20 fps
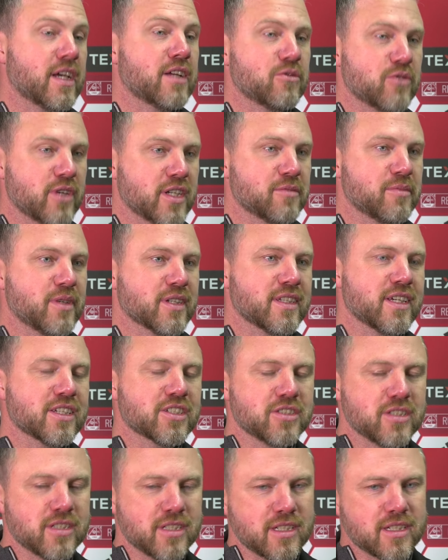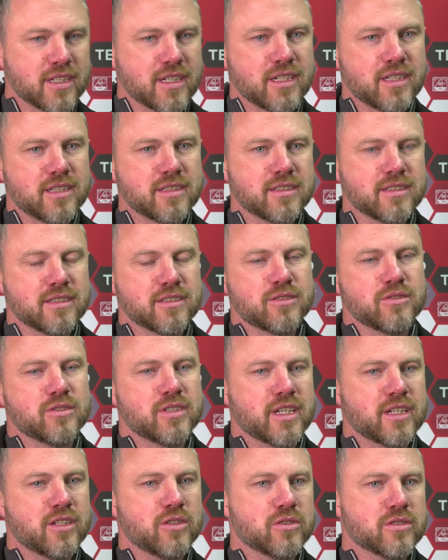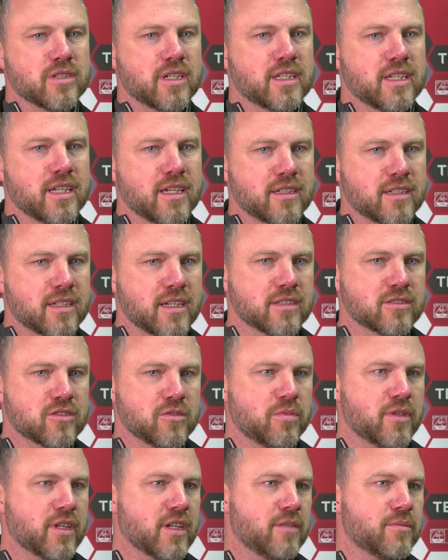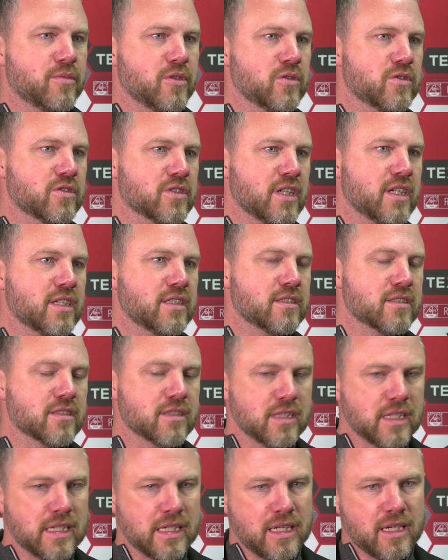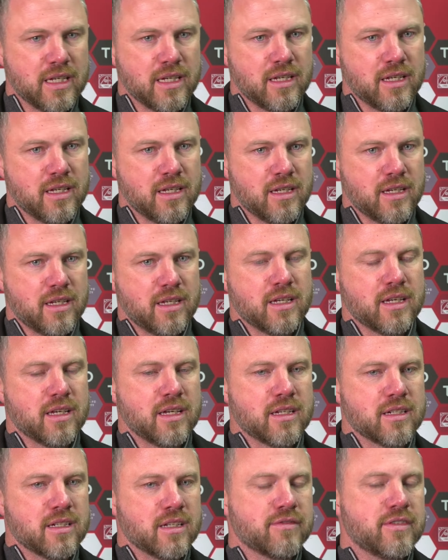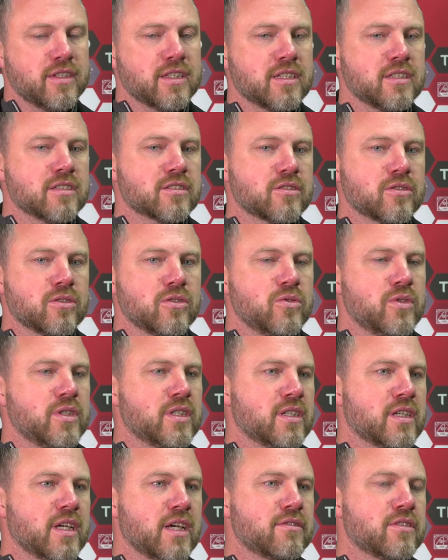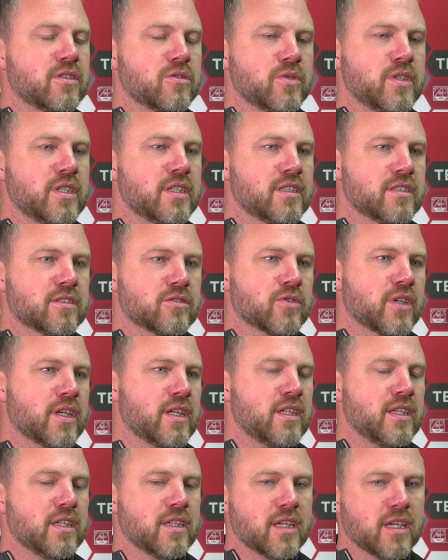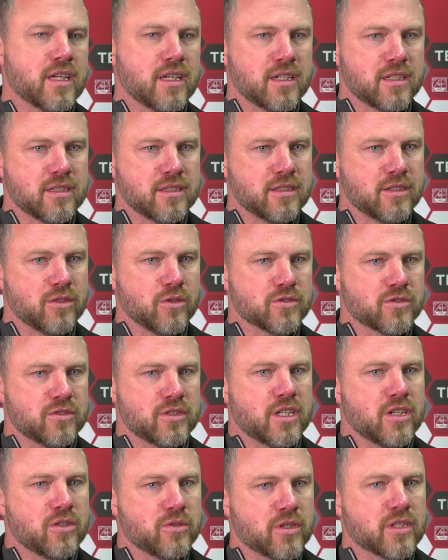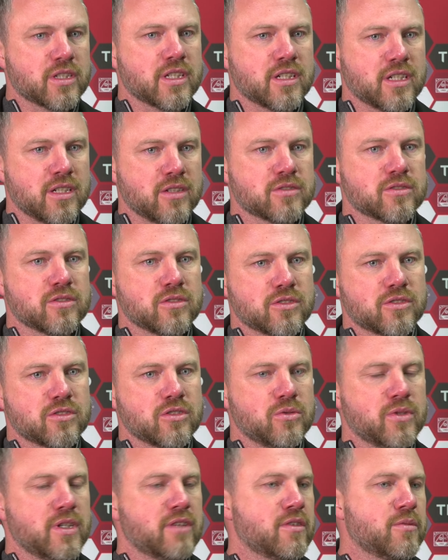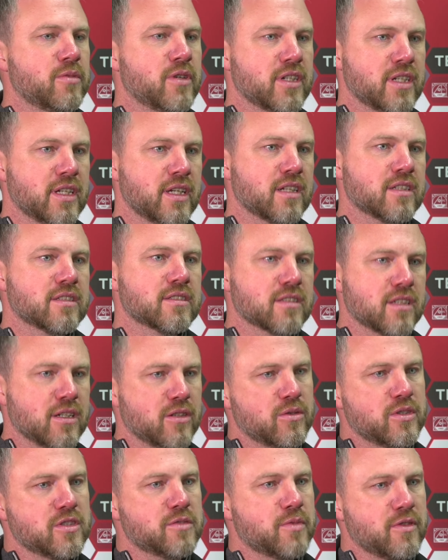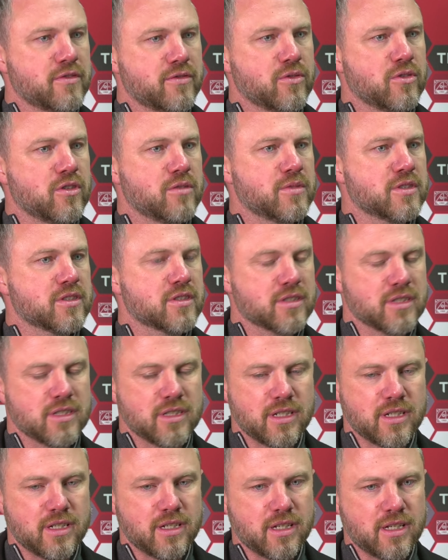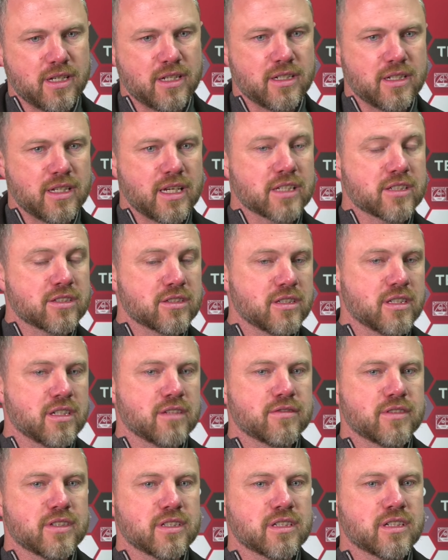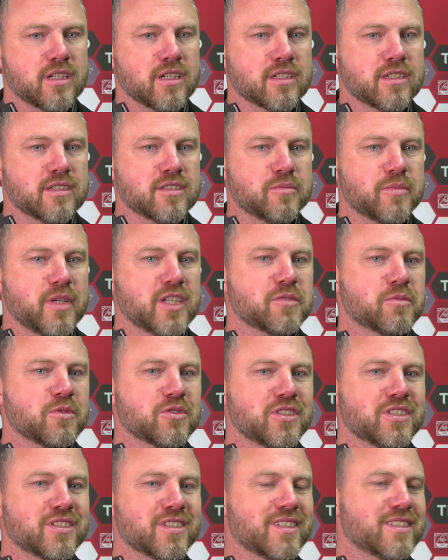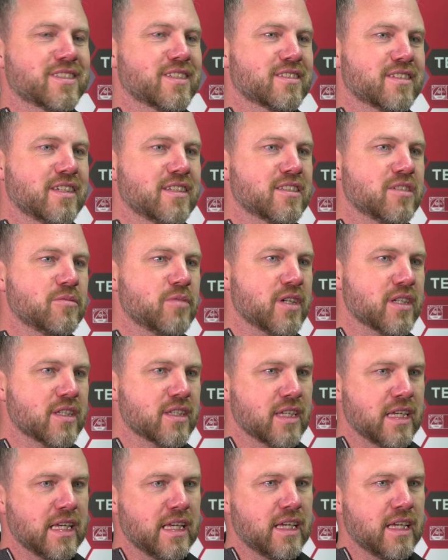and right back actually, and today uh, again he has to play on both sides and I think he's growing every week. He's training, and also now he can also show everybody else how his performance. Uh, and actually, I think like his best position is a centre back.